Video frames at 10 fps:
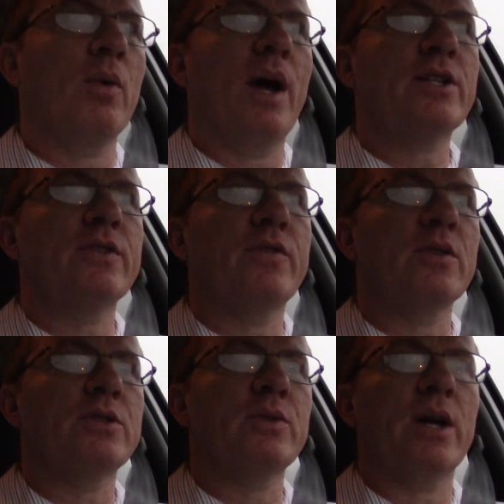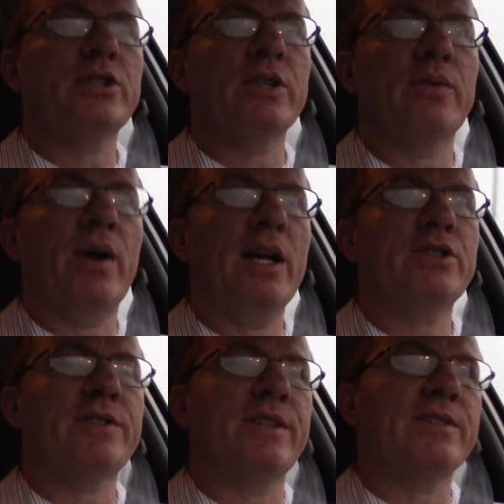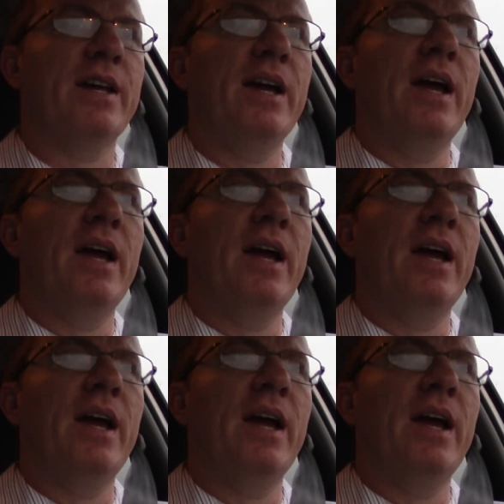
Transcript: correction, for instruction in righteousness,